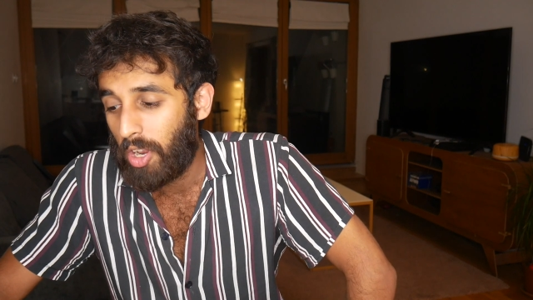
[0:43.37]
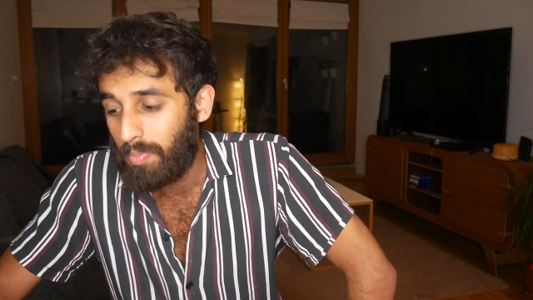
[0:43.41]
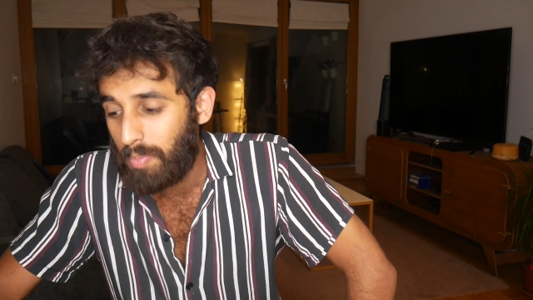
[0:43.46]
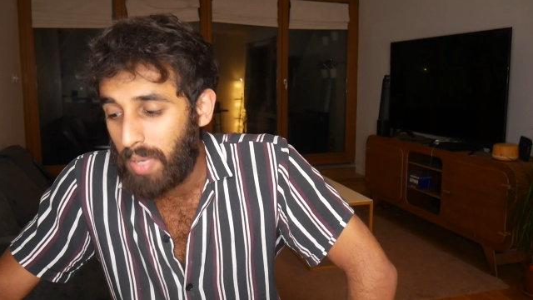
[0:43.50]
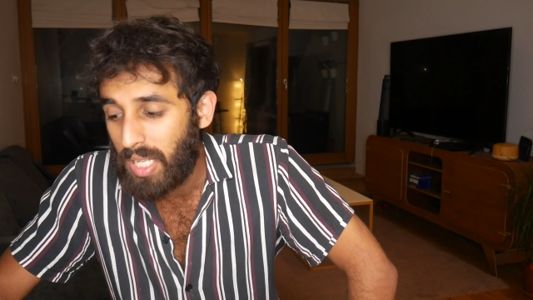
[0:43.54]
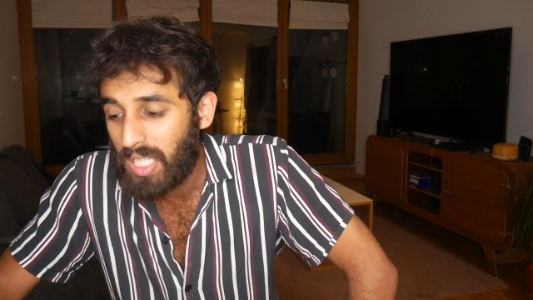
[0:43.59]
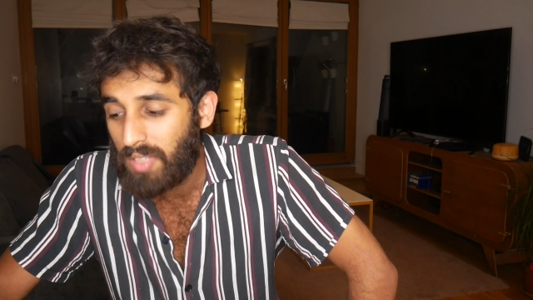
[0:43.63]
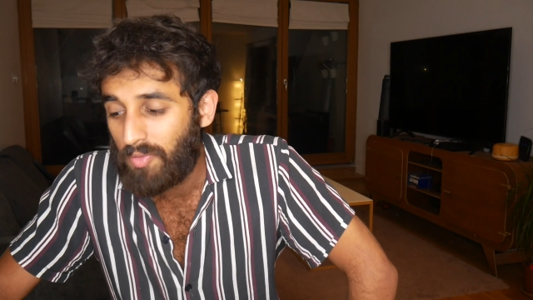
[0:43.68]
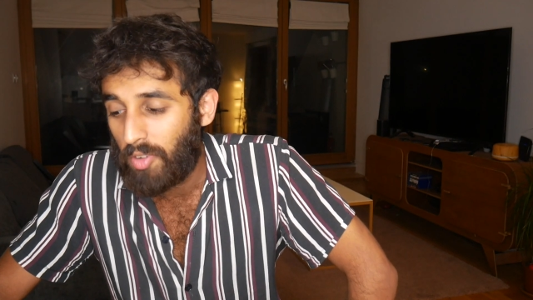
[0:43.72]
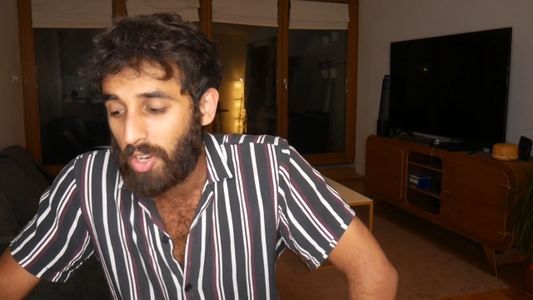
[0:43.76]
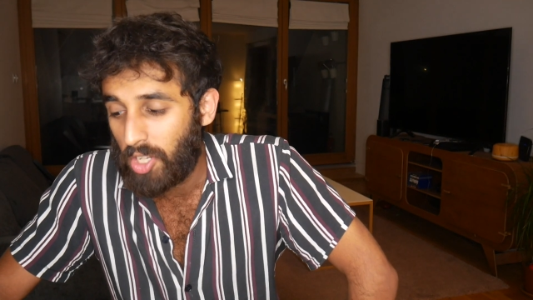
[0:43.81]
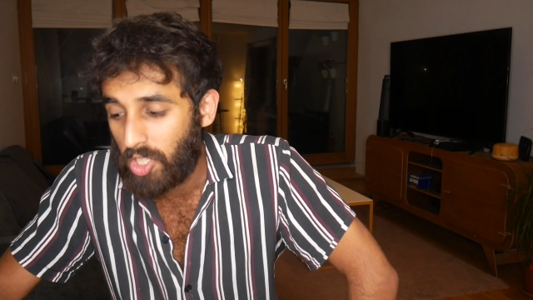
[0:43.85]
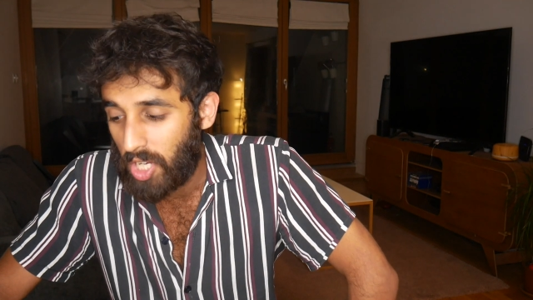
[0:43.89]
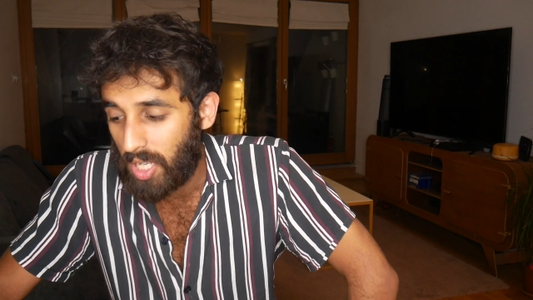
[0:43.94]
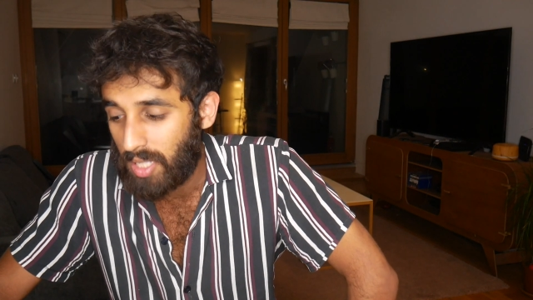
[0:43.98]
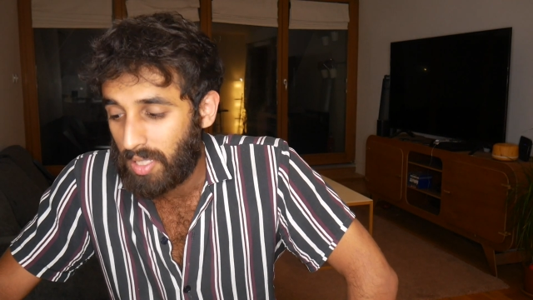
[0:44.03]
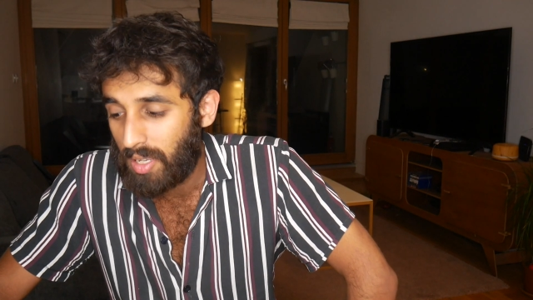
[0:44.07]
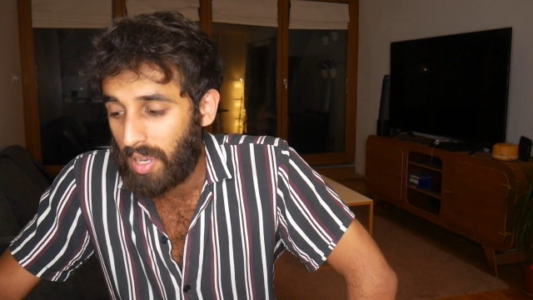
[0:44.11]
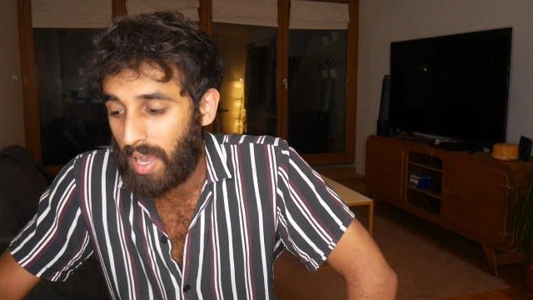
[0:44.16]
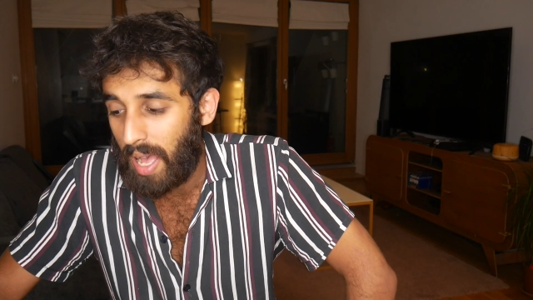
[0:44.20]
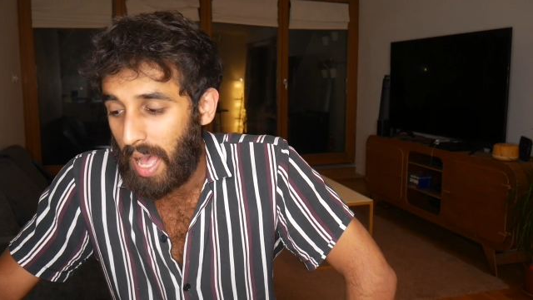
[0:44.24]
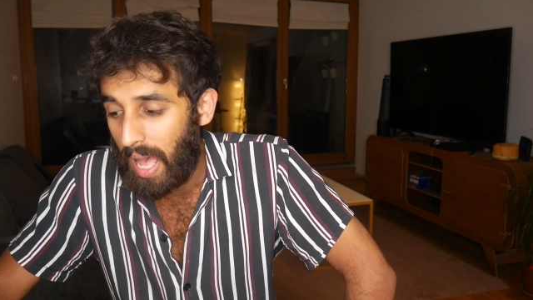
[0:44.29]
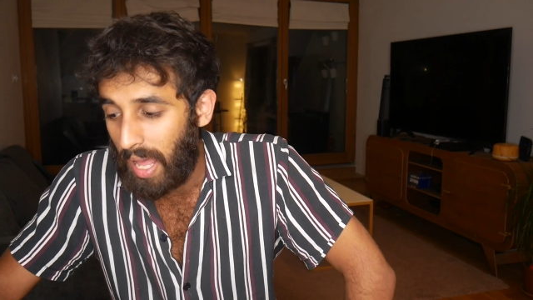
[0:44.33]
Miss
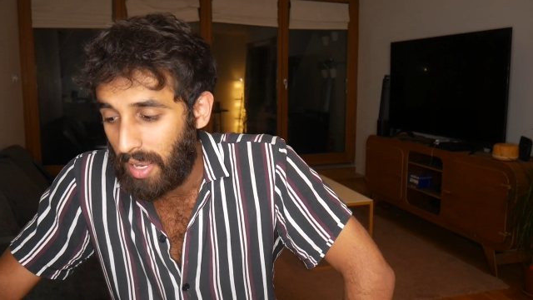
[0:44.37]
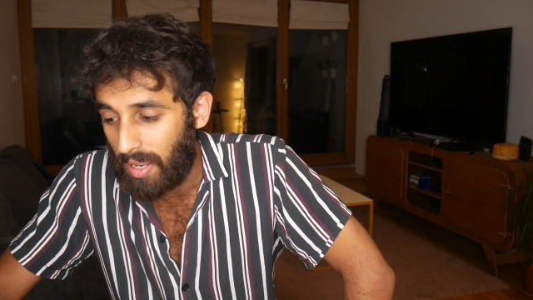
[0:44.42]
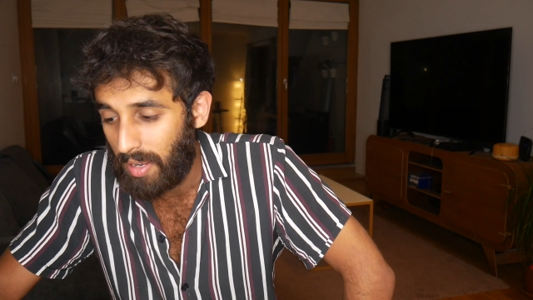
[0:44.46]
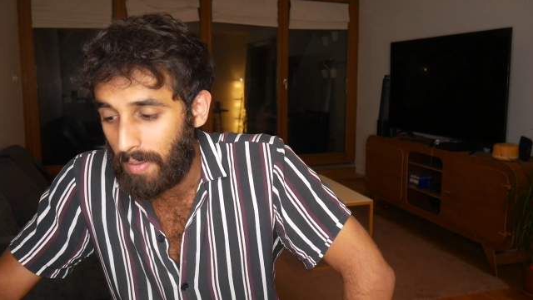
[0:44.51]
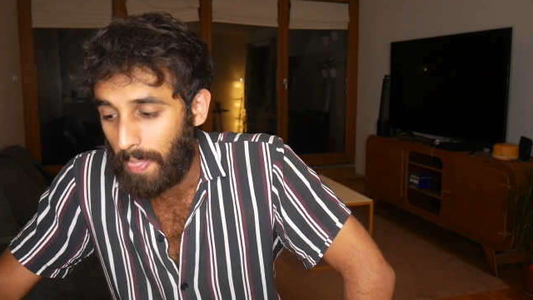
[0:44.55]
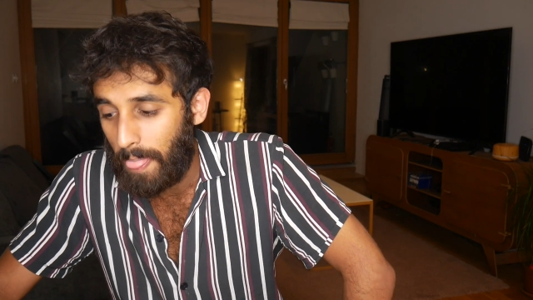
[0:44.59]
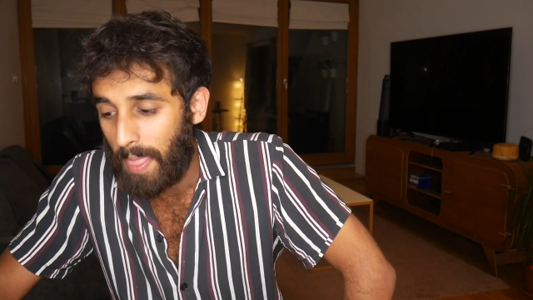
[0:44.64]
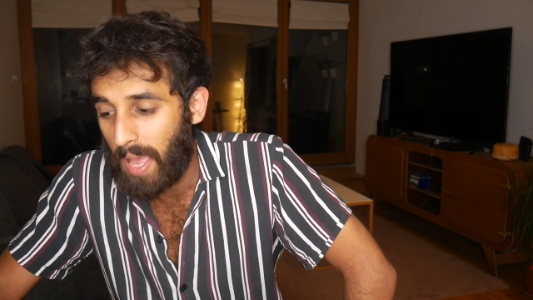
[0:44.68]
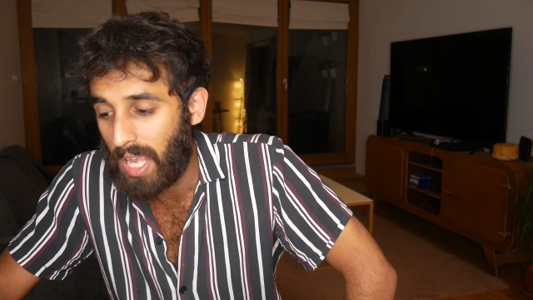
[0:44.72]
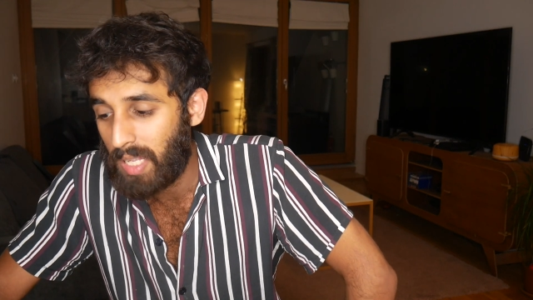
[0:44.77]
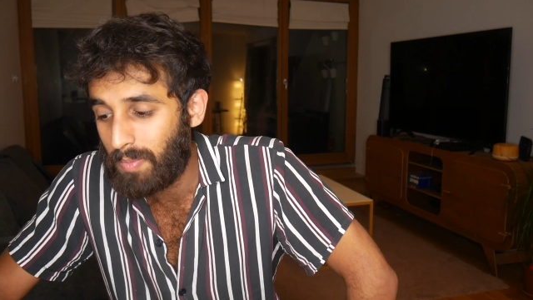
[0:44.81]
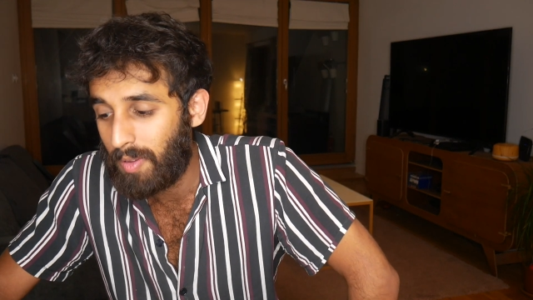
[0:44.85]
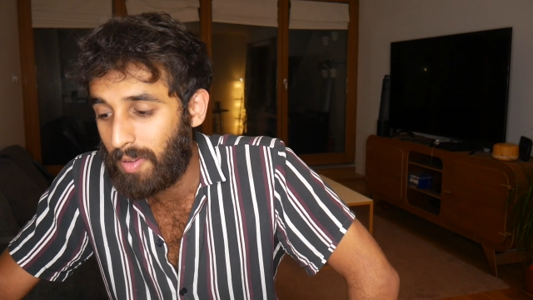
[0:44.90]
Francesca Allen has